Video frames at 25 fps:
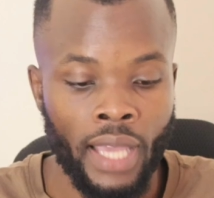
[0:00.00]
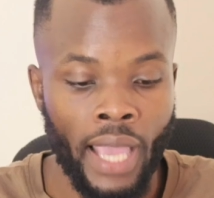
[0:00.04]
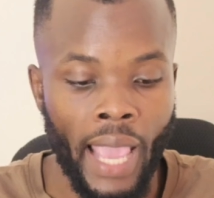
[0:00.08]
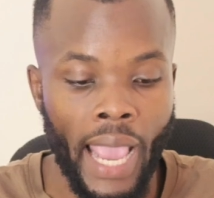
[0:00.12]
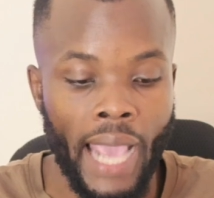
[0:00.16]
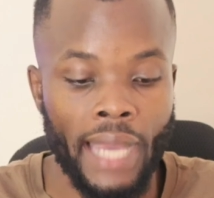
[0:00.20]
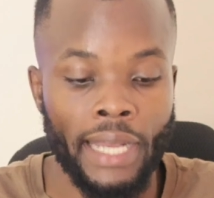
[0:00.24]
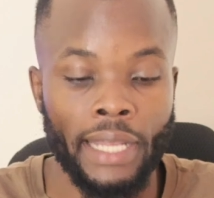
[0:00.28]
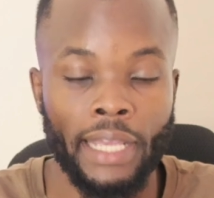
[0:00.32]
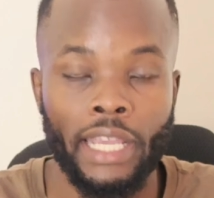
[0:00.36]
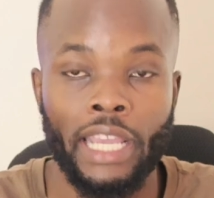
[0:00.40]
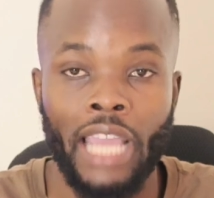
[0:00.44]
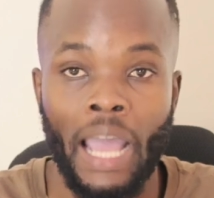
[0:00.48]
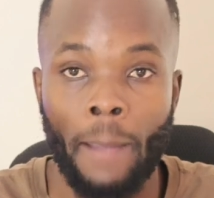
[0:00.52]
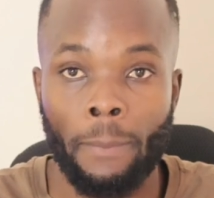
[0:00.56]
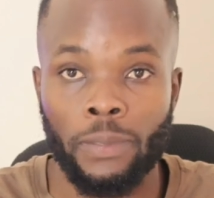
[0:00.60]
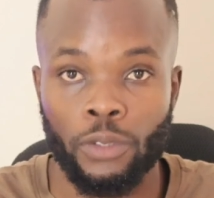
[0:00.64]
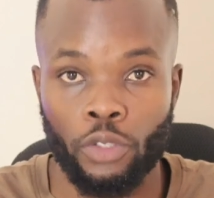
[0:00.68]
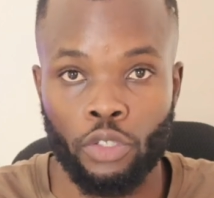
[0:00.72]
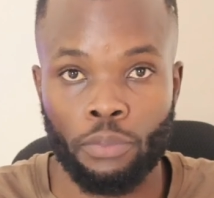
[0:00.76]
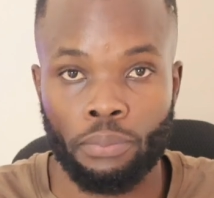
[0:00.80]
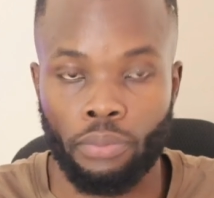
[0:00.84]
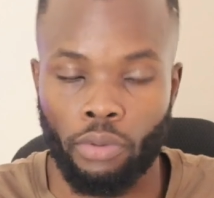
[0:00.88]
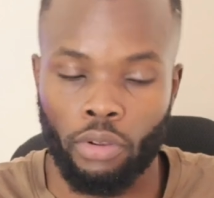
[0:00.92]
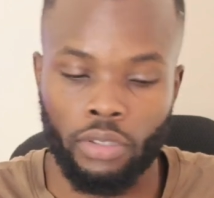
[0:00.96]
and a
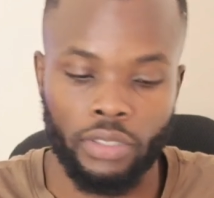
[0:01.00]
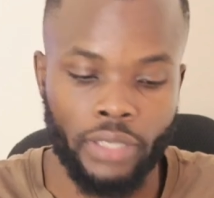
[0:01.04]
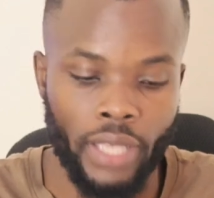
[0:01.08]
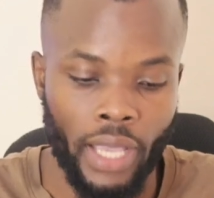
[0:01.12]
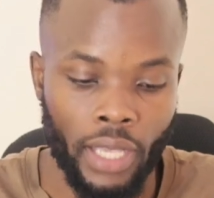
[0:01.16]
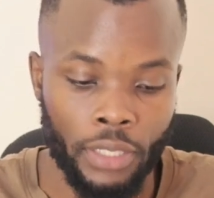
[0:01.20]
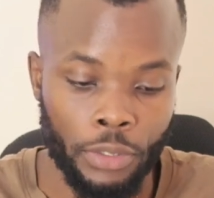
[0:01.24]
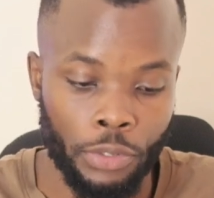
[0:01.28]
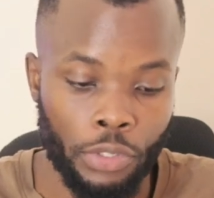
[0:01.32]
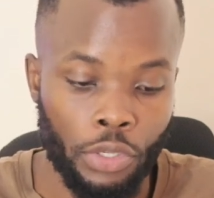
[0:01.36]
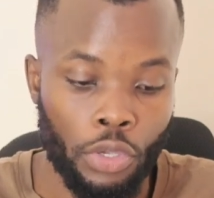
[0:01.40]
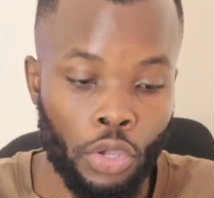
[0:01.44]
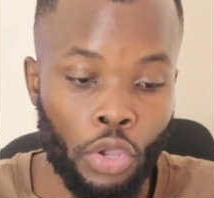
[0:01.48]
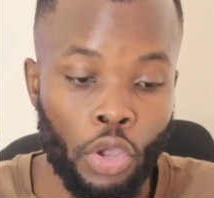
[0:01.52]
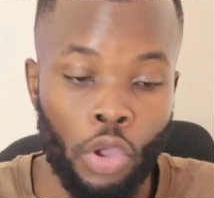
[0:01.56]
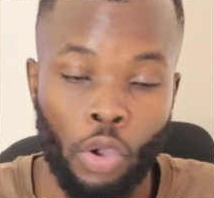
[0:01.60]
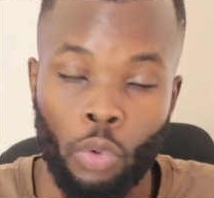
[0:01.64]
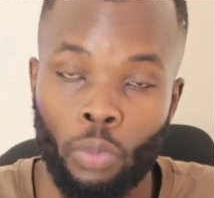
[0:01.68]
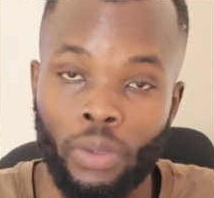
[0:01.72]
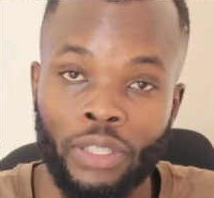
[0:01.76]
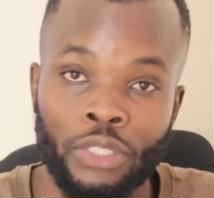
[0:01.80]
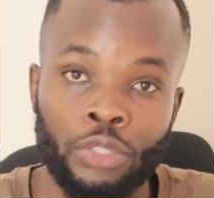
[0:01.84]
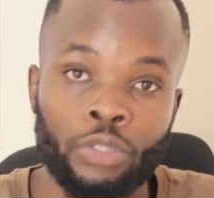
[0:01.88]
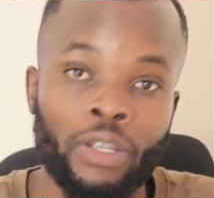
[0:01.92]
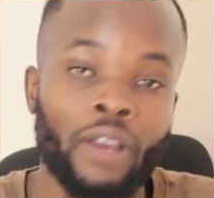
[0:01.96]
capstone project,
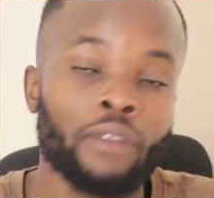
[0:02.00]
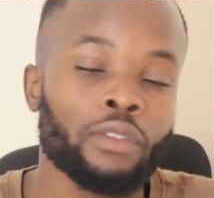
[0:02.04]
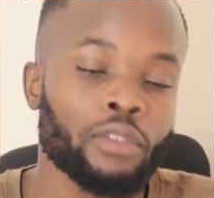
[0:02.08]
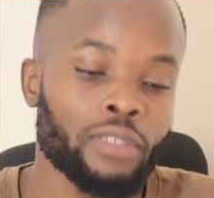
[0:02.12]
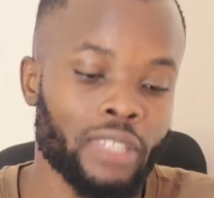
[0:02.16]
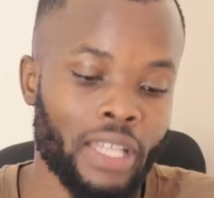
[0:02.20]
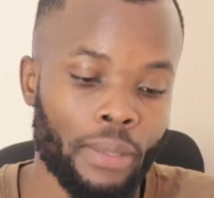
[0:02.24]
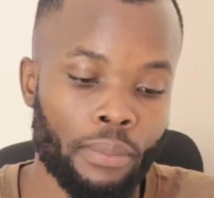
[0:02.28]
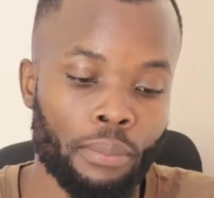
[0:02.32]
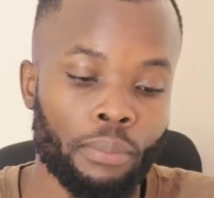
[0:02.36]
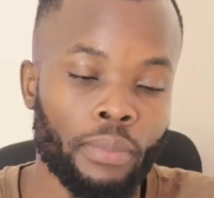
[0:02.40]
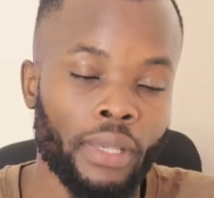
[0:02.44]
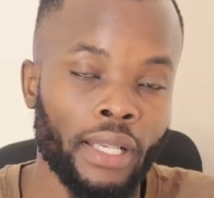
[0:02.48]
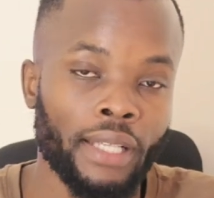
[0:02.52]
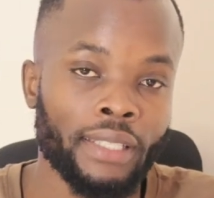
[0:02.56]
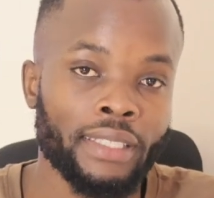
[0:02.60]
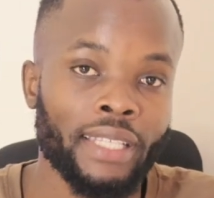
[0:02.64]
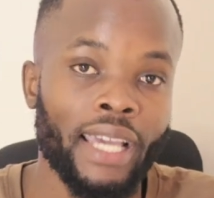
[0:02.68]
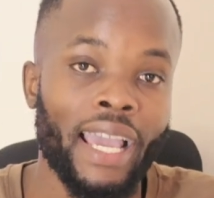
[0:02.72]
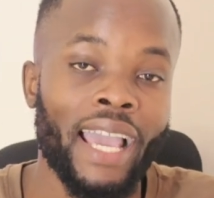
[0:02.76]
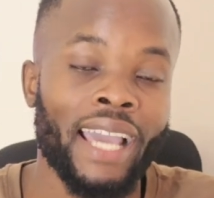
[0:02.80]
which you have to submit,